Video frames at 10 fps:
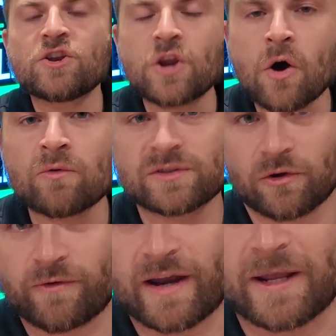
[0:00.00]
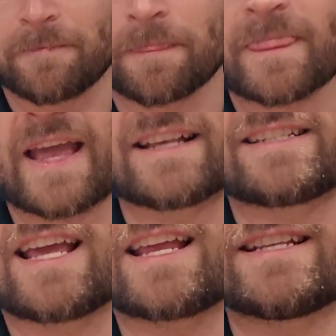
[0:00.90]
knows already. It is
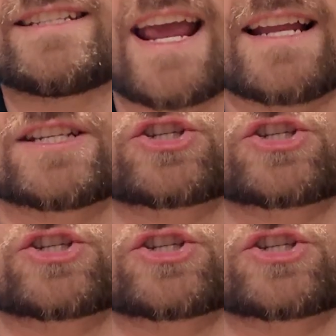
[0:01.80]
taking data